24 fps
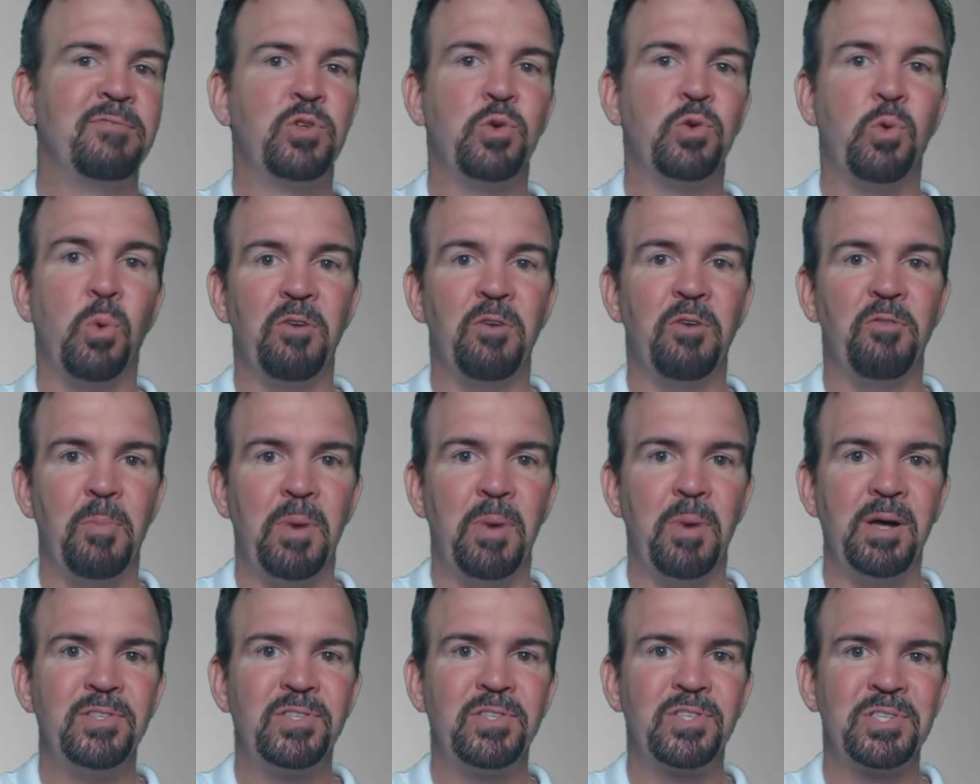So if you have
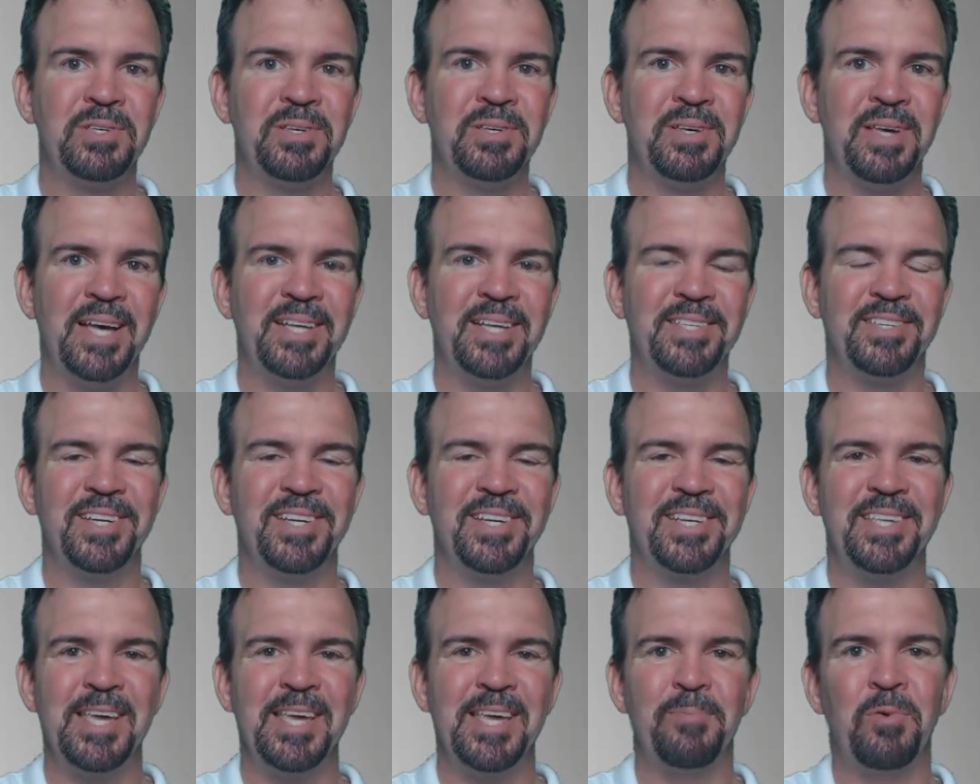12 months,
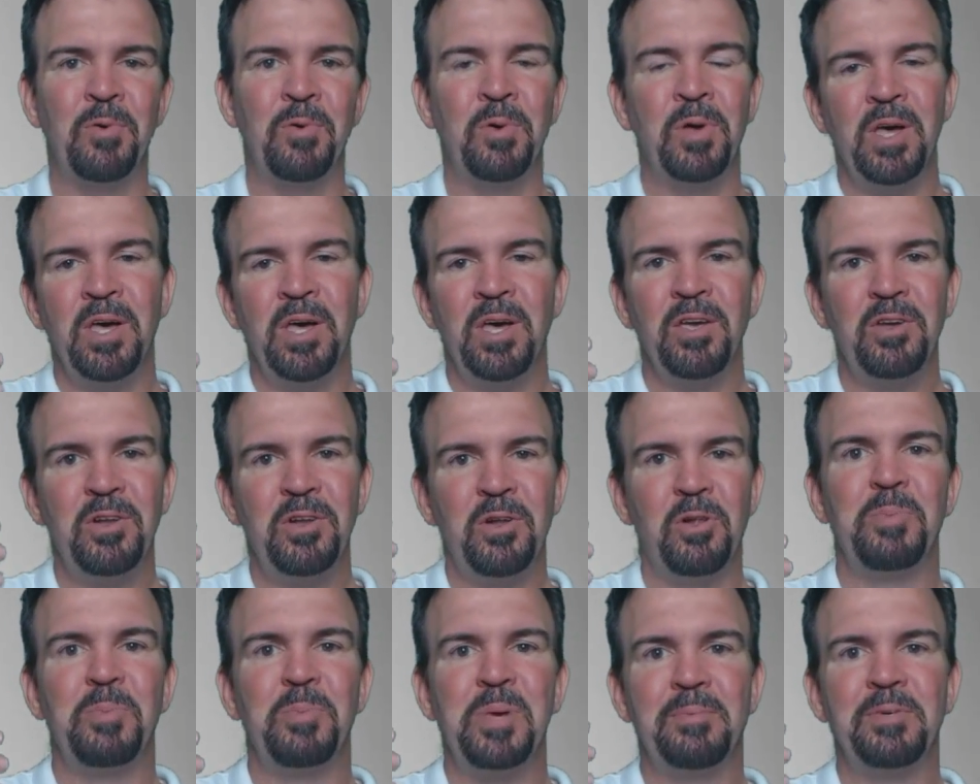as an example,
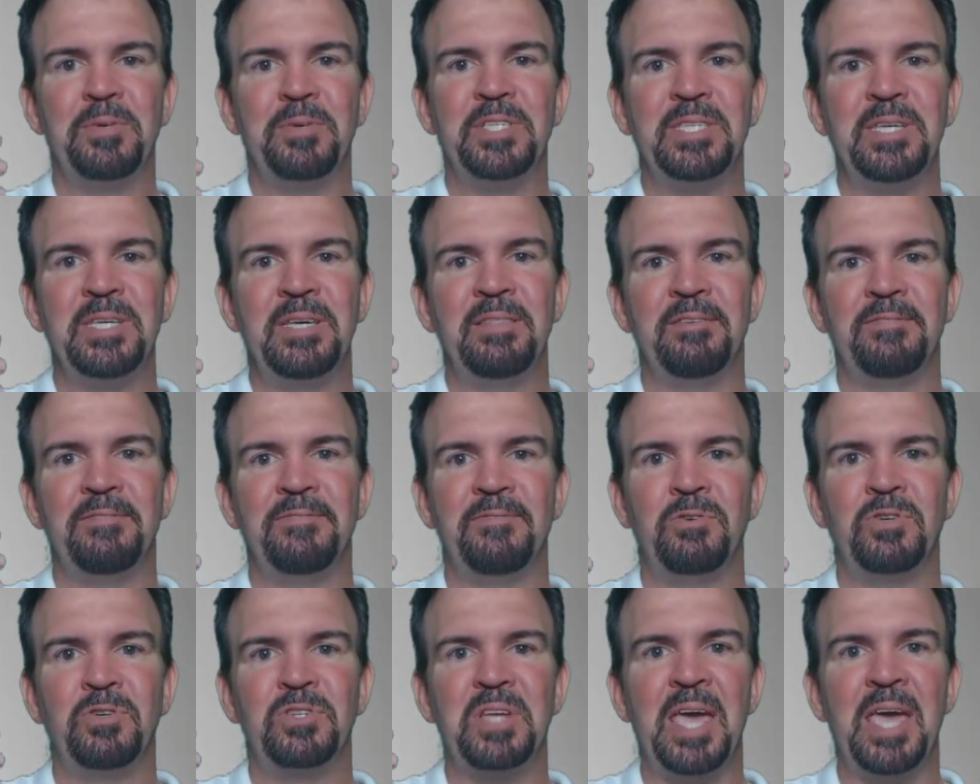you'd only be able to
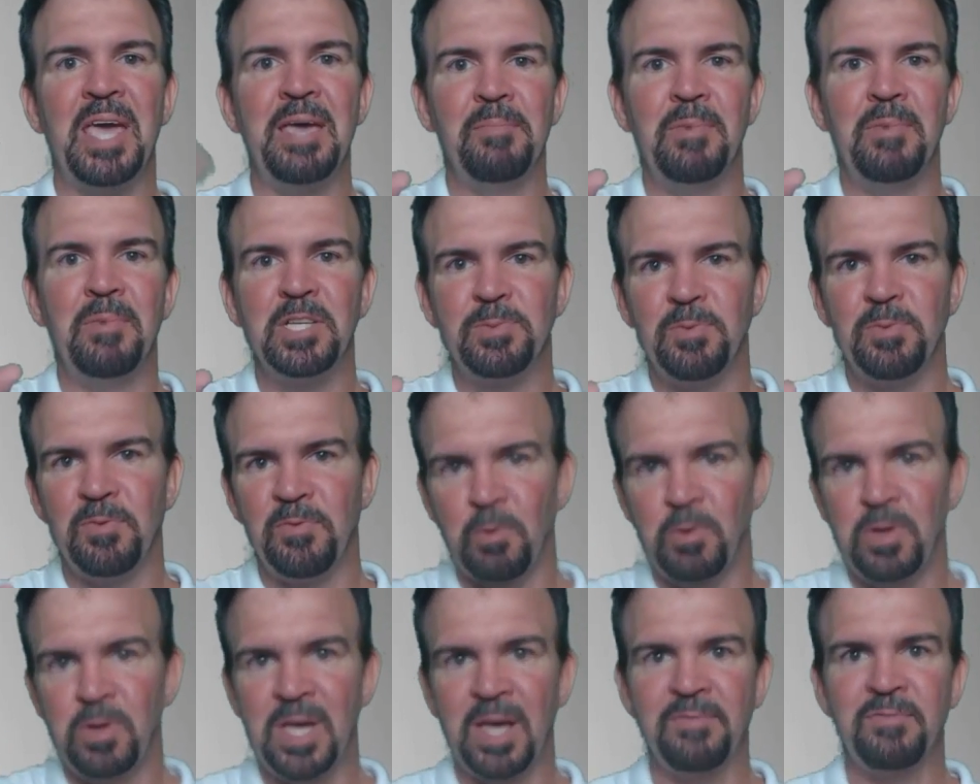see the first 8
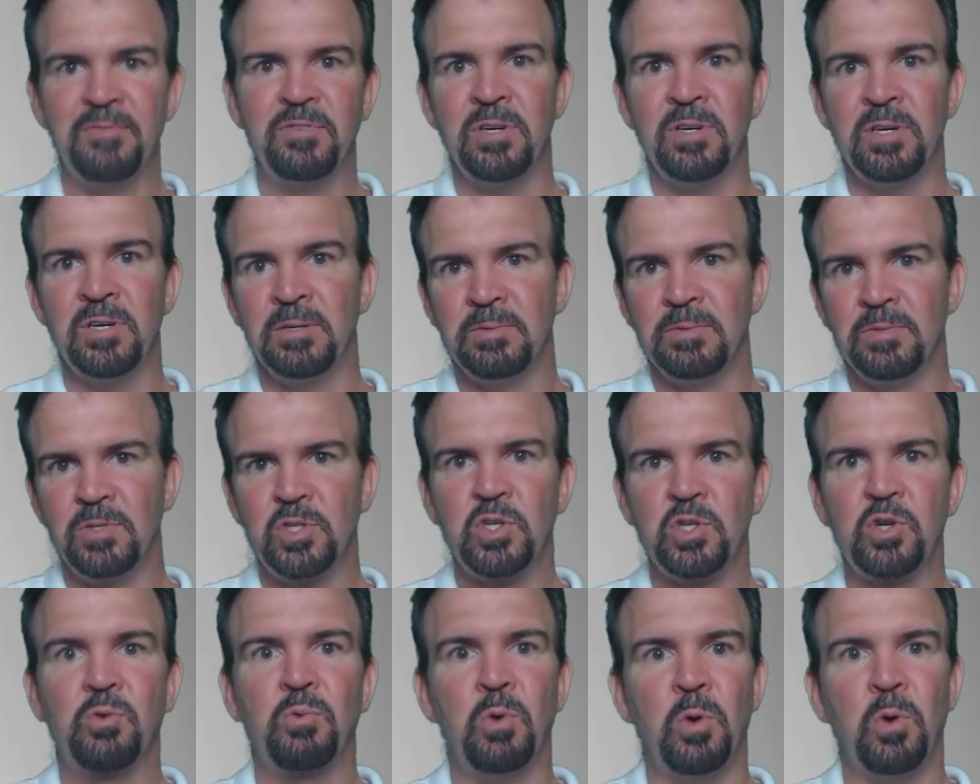months before you have
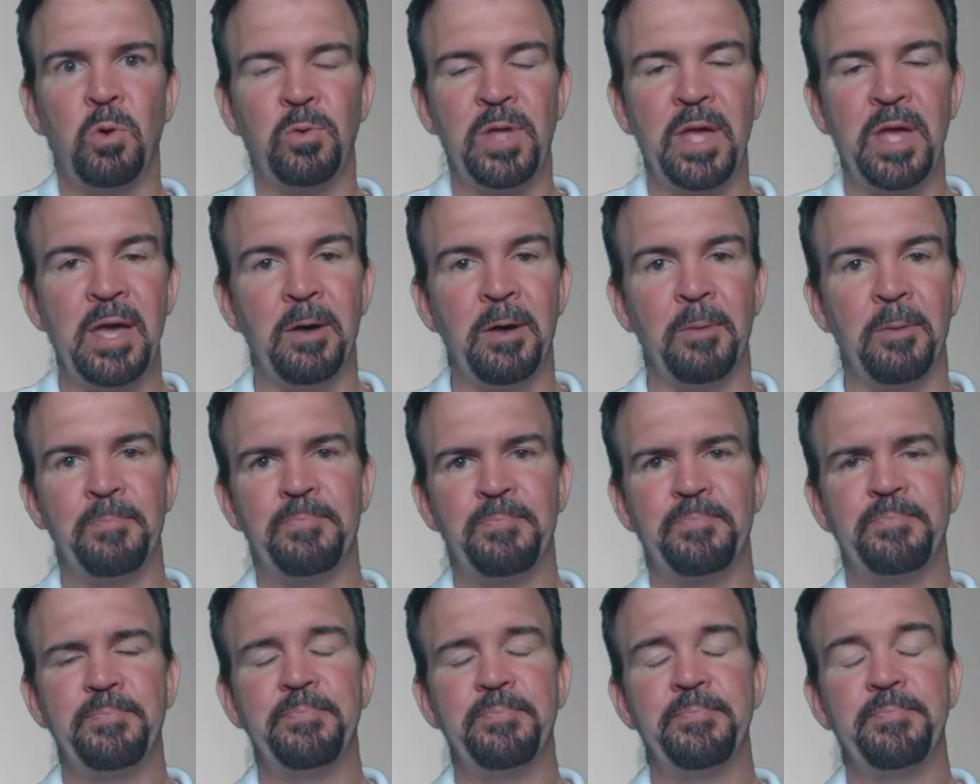to scroll
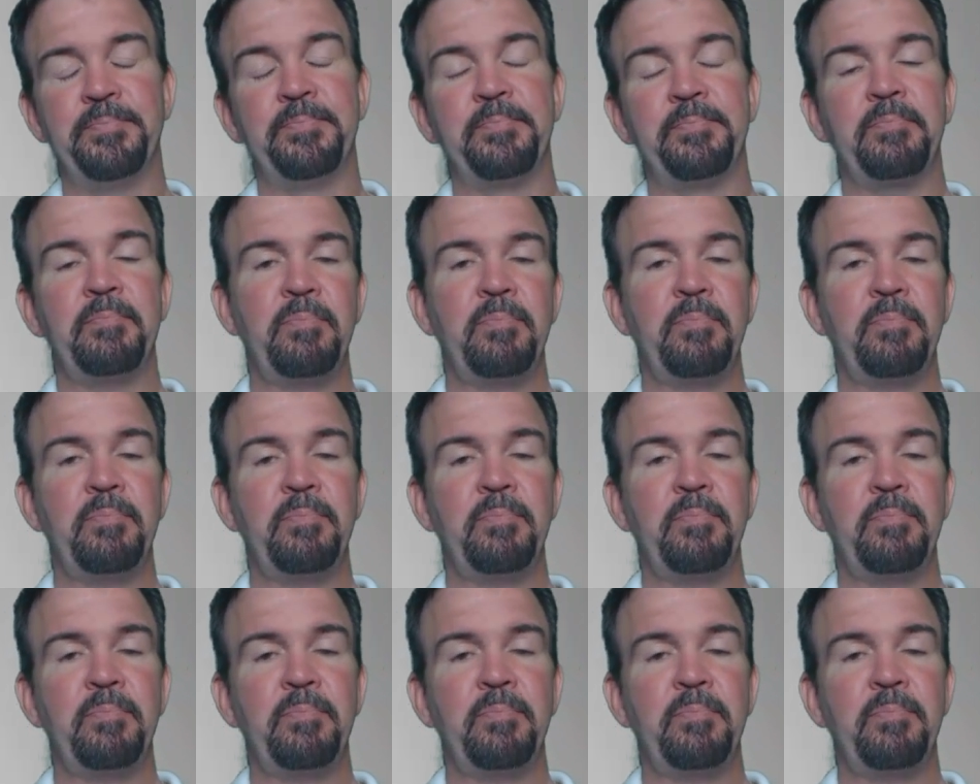down.